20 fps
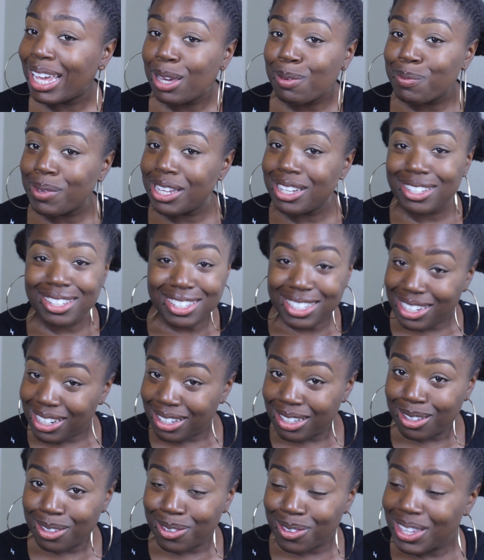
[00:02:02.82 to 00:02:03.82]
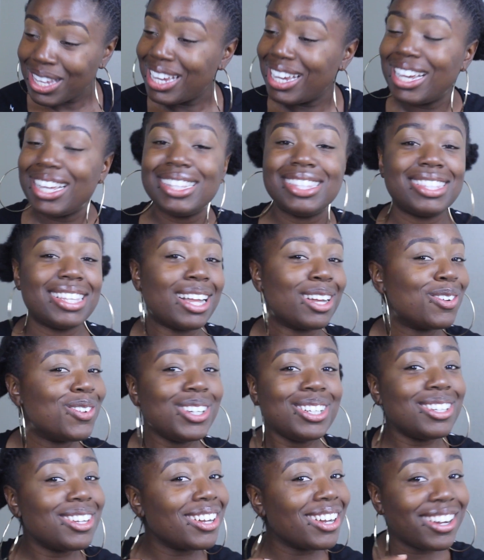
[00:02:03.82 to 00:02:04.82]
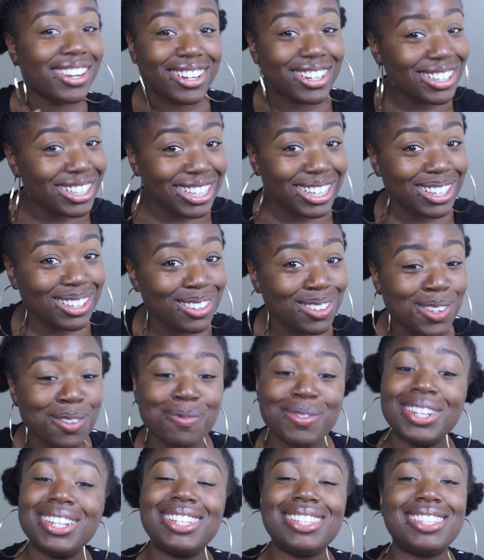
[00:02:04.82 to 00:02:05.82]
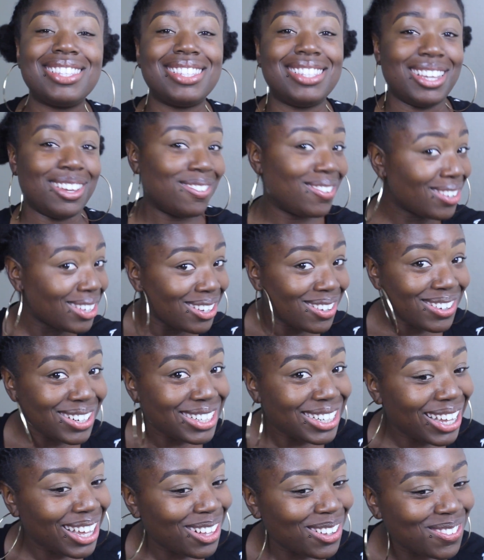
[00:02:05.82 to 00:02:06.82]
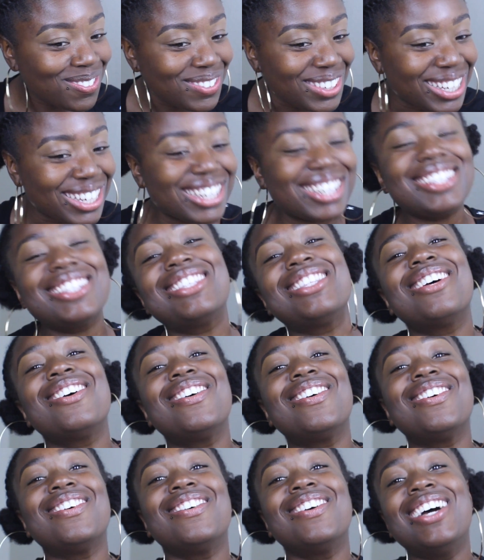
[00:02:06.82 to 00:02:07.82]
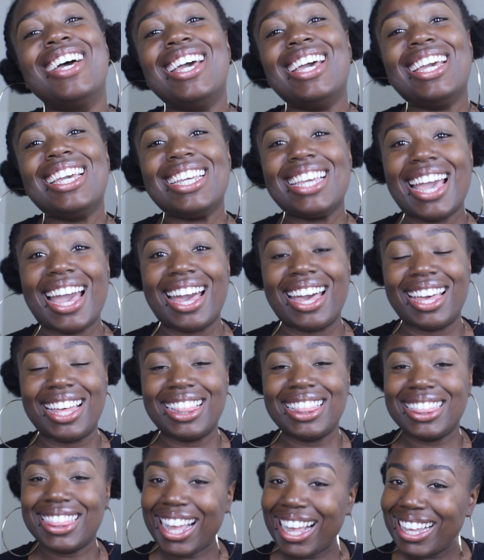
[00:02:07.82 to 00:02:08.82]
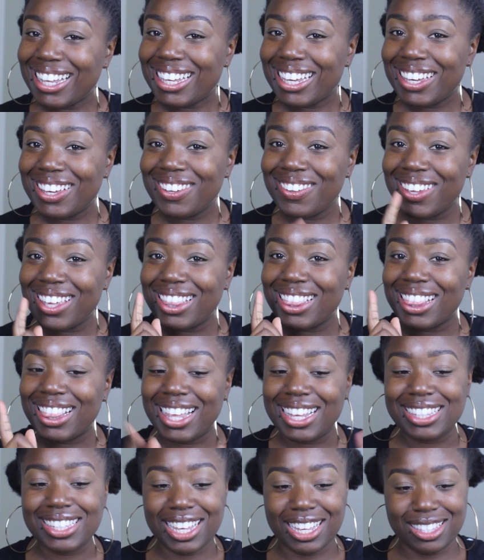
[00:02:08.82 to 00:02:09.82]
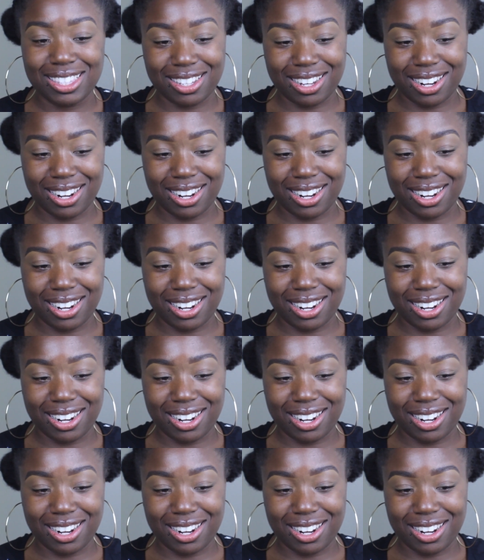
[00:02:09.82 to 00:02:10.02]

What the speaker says: like button too. It's not going to hurt you, but it's definitely going to help me. So yeah, thank you, and let's get